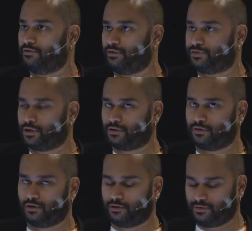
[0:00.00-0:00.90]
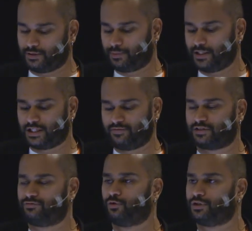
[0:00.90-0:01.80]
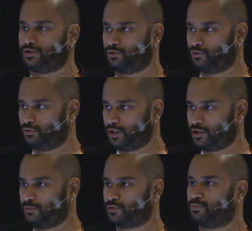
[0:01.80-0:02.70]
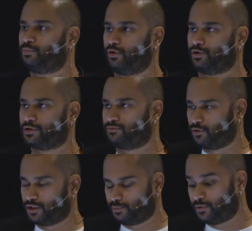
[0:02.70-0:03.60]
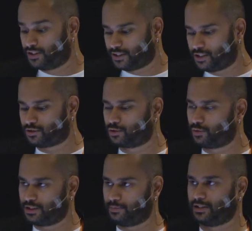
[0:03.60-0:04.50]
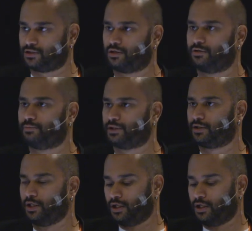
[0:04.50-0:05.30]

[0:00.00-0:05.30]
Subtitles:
We've done, basically there's 42 distribution points, 42 police stations where it's being done, but